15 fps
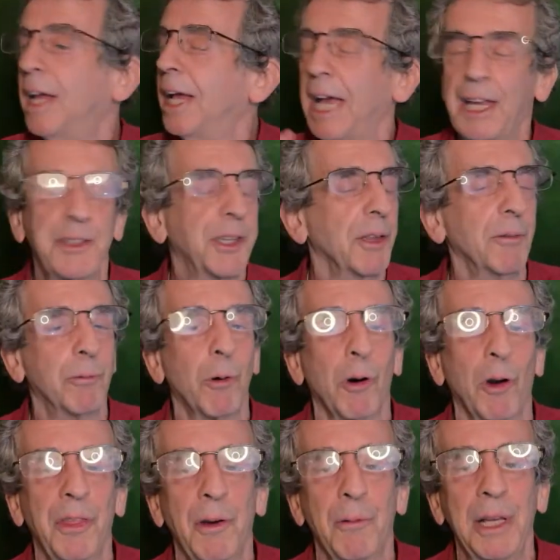It's the
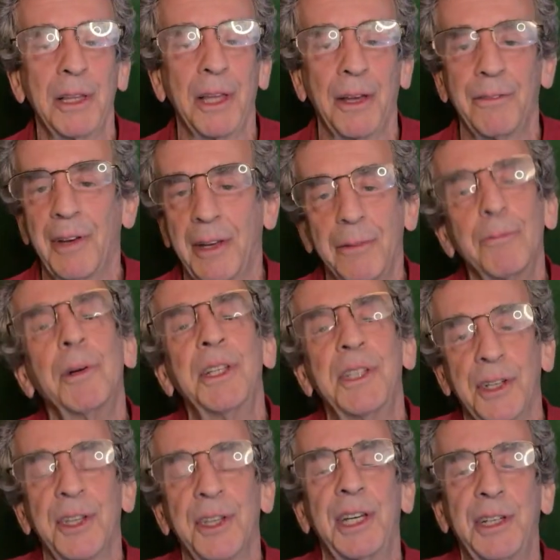world that we live in. We
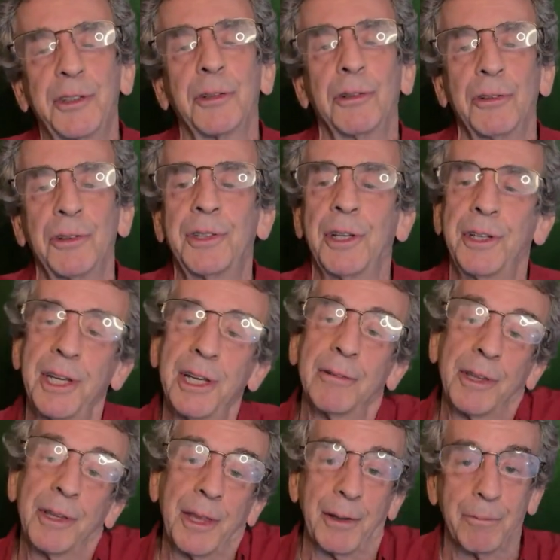just need tools to deal
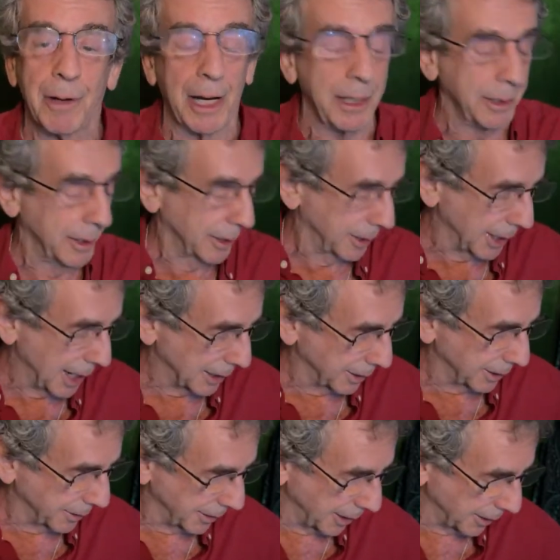with it, right?
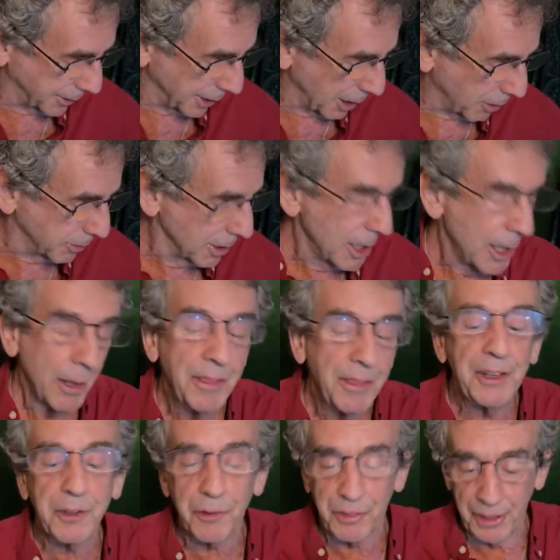So
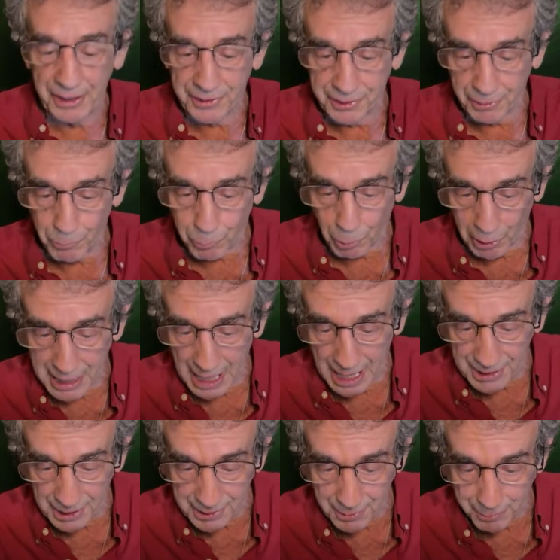these are things to work
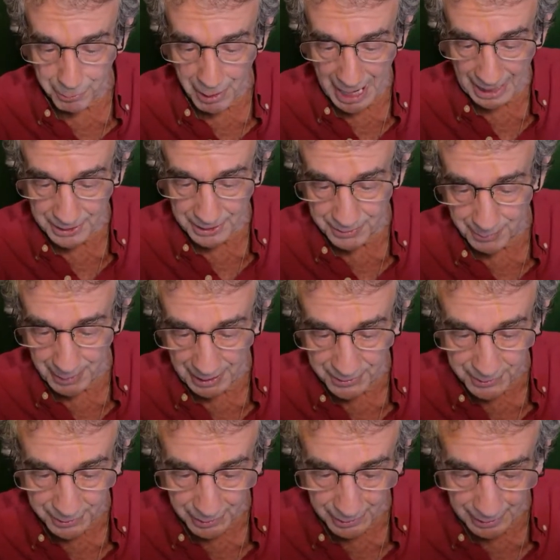on and to practice,
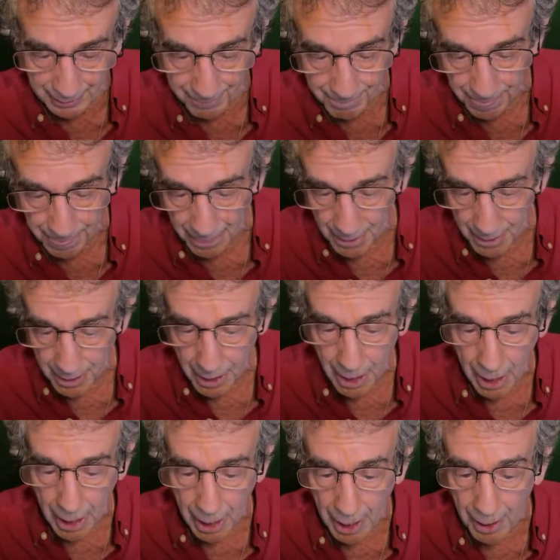basically.
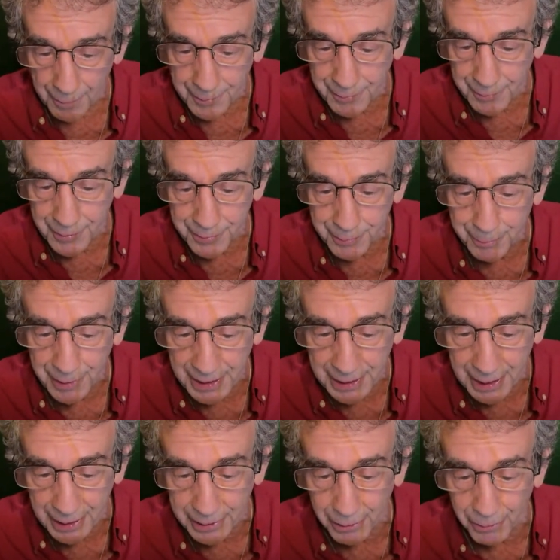I'm just
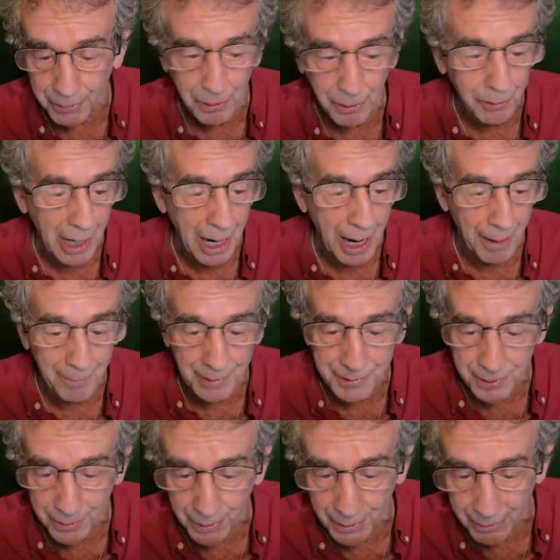peeking at your
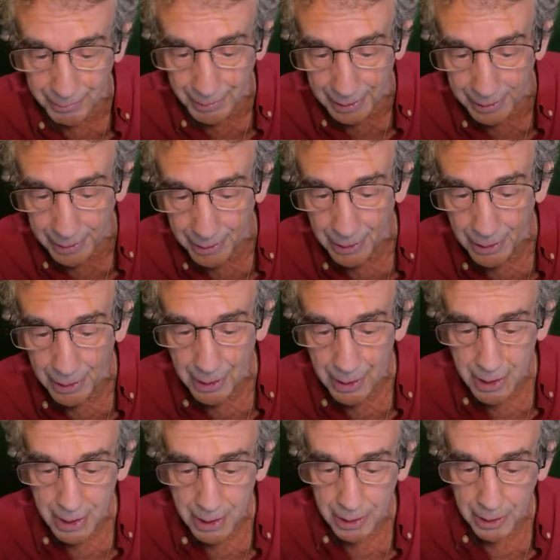comments a little bit.
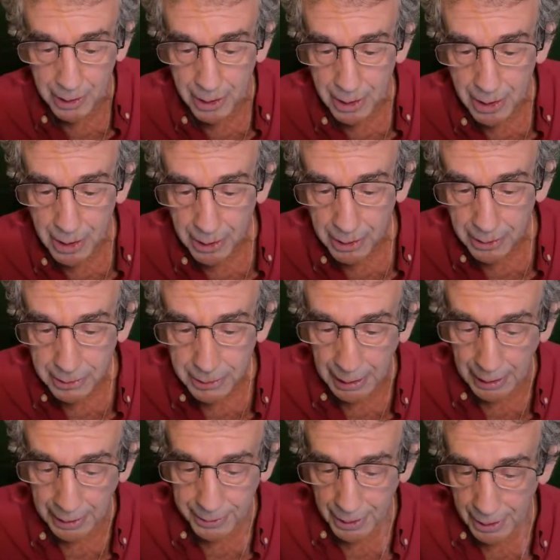
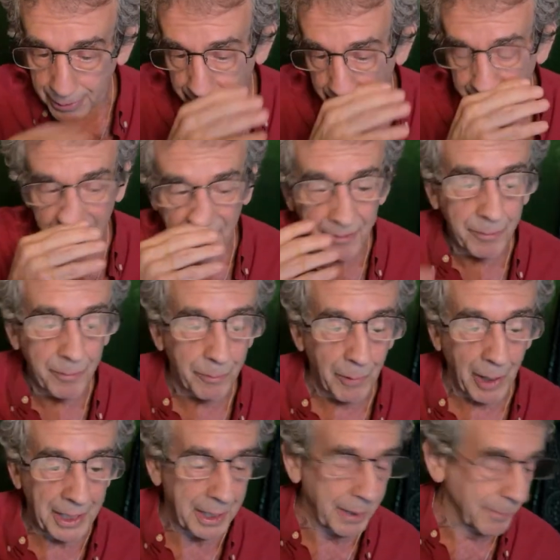And yeah, we've been running